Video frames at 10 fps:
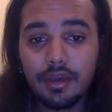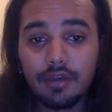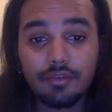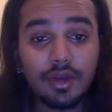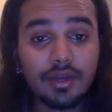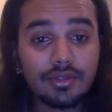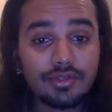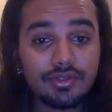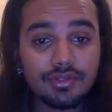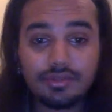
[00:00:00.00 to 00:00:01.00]
If you
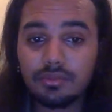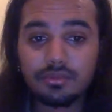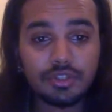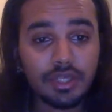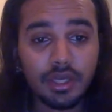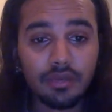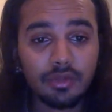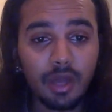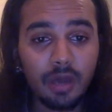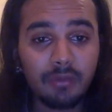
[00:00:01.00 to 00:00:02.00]
guys check out
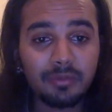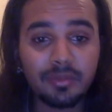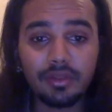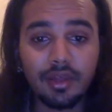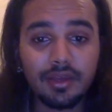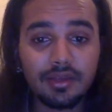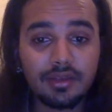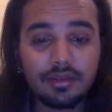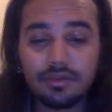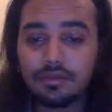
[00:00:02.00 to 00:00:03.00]
the album and like
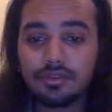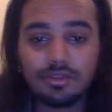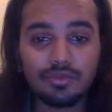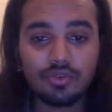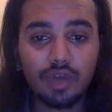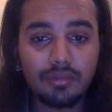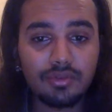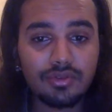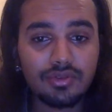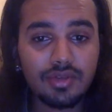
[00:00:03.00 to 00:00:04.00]
it, subscribe
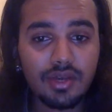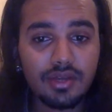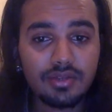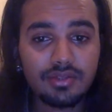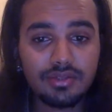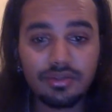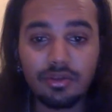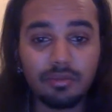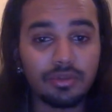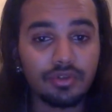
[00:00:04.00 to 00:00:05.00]
to these guys. That
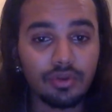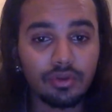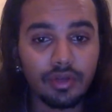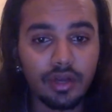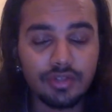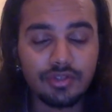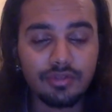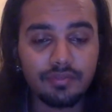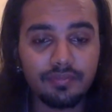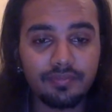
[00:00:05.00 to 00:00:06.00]
would be totally
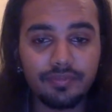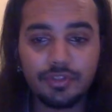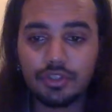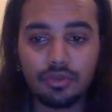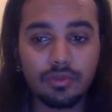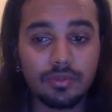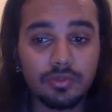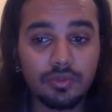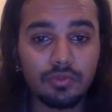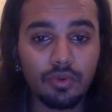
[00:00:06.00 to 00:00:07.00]
awesome. Show them
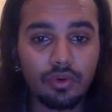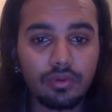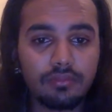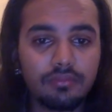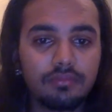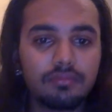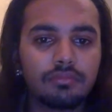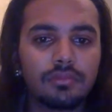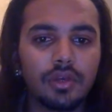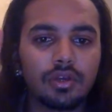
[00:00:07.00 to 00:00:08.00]
some support.
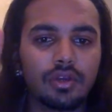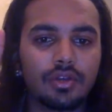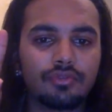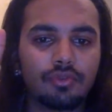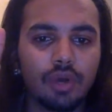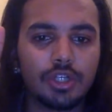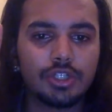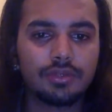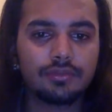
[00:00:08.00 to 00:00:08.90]
Thank you guys for watching.